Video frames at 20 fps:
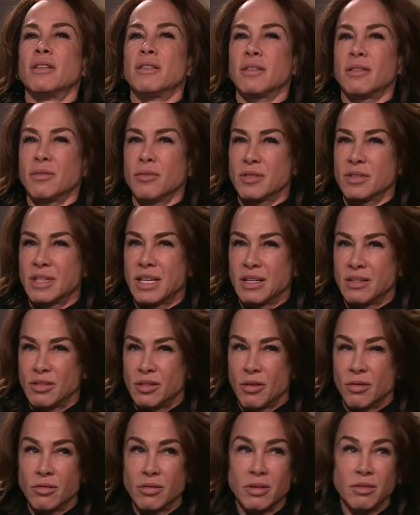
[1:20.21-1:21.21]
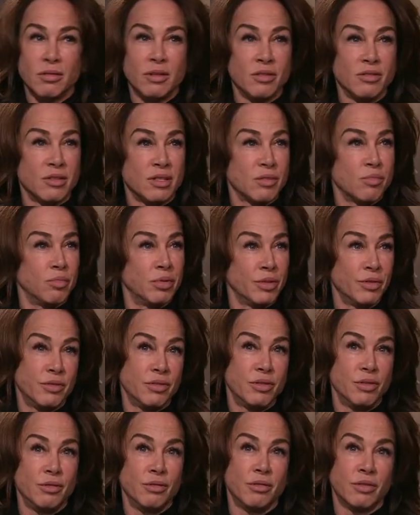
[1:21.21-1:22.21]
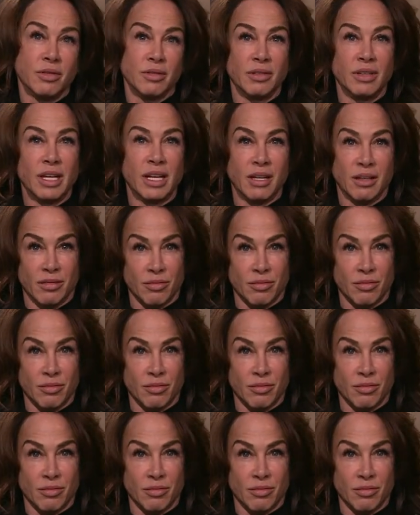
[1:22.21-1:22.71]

Those that don't, you can just Bluetooth and get it